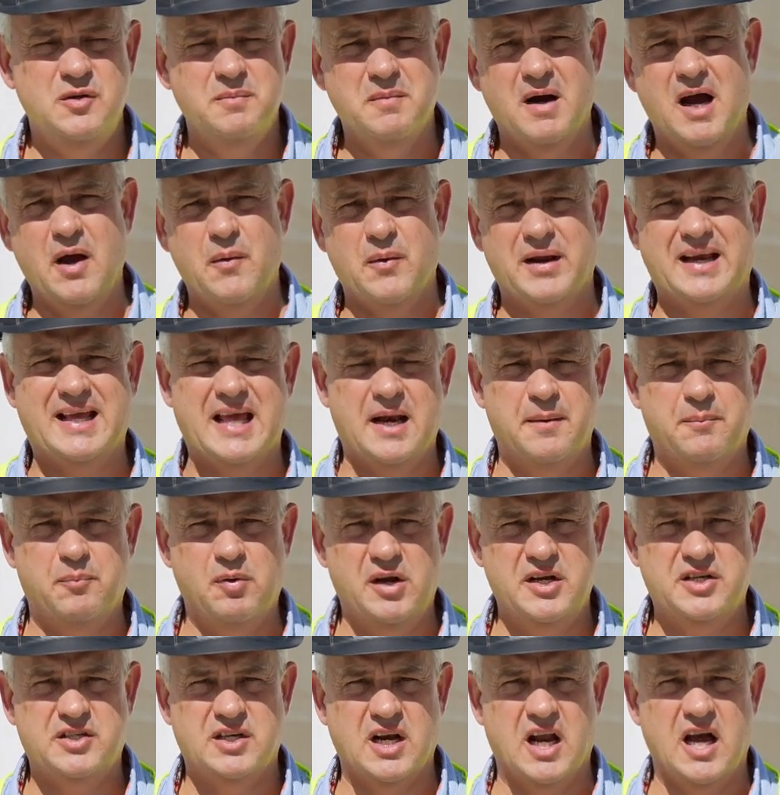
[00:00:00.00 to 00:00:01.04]
you might want to get a
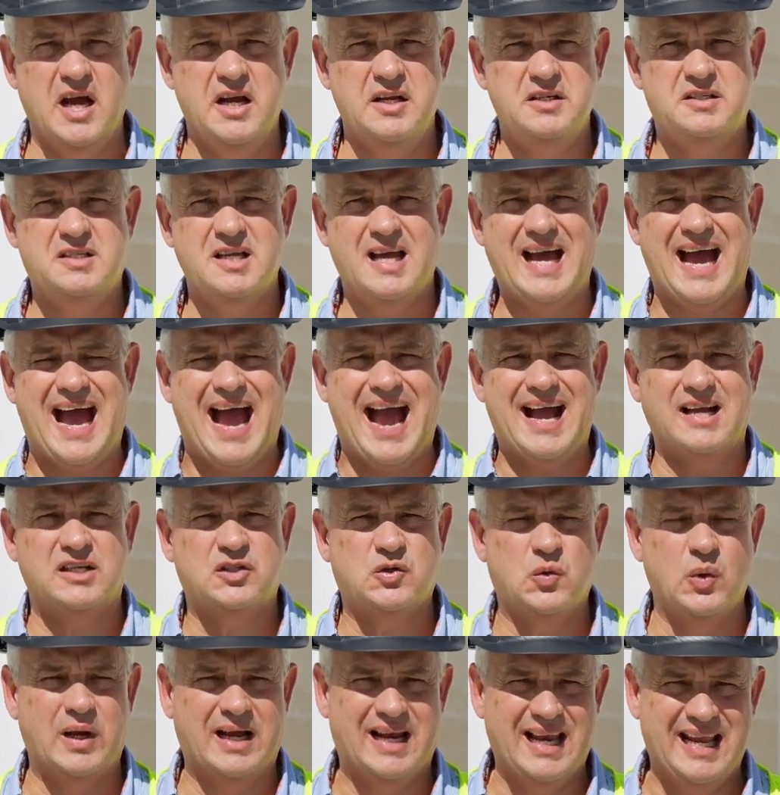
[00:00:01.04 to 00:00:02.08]
bridge loan to
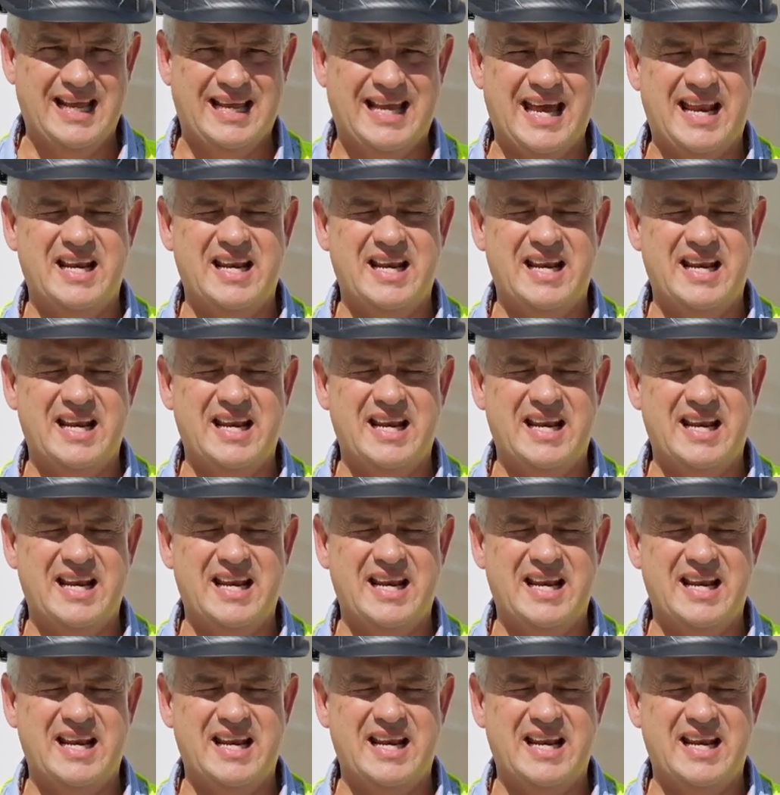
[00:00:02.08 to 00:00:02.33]
act quickly,